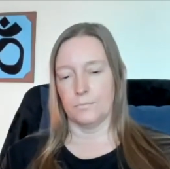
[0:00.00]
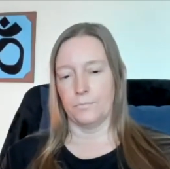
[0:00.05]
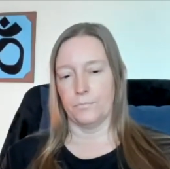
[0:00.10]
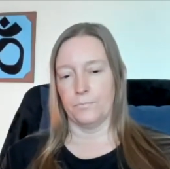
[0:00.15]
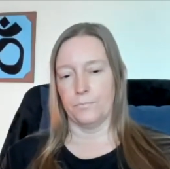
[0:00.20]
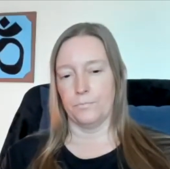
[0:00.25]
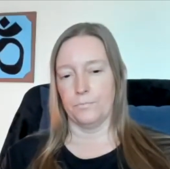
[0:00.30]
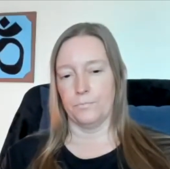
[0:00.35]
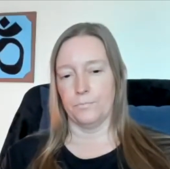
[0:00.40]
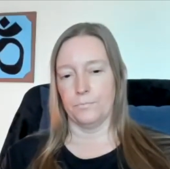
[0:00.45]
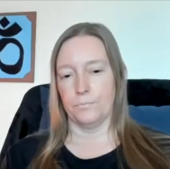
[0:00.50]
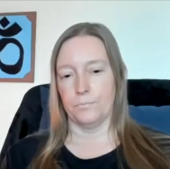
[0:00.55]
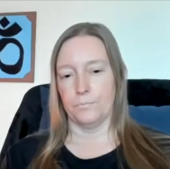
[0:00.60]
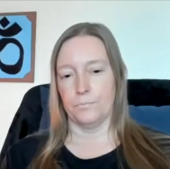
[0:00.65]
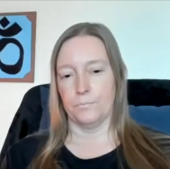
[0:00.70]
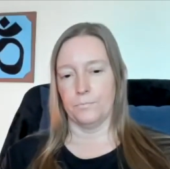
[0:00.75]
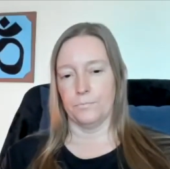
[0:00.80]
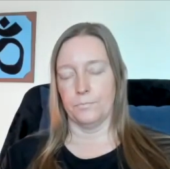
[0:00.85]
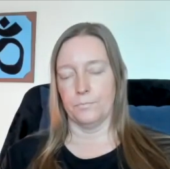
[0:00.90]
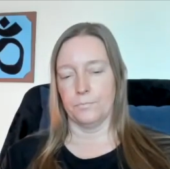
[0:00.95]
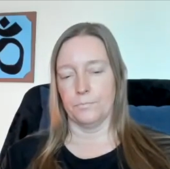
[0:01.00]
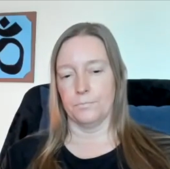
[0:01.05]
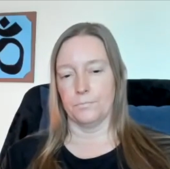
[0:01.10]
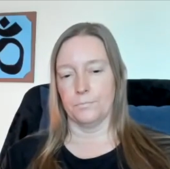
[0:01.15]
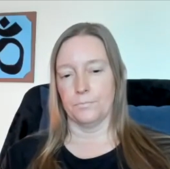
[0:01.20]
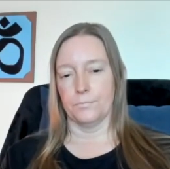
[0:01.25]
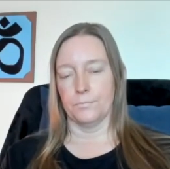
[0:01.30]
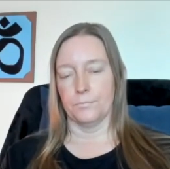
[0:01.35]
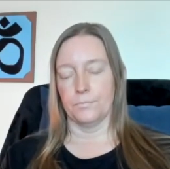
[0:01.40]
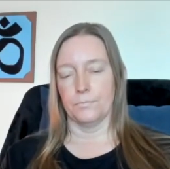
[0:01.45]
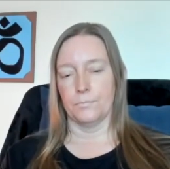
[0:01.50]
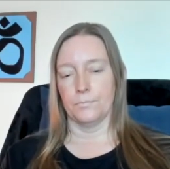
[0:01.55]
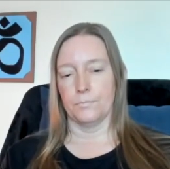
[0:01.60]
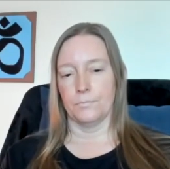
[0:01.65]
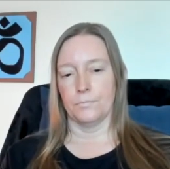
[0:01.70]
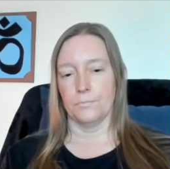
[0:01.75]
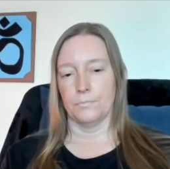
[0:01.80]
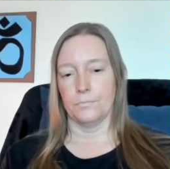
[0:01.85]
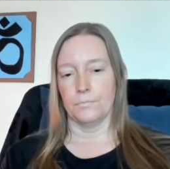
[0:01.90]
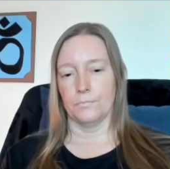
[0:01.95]

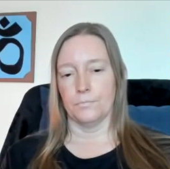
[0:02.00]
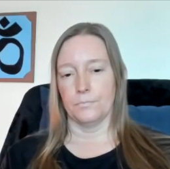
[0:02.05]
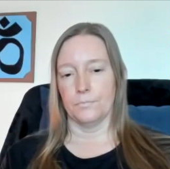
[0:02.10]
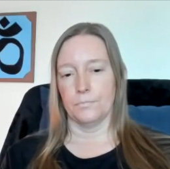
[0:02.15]
Nobody speaks.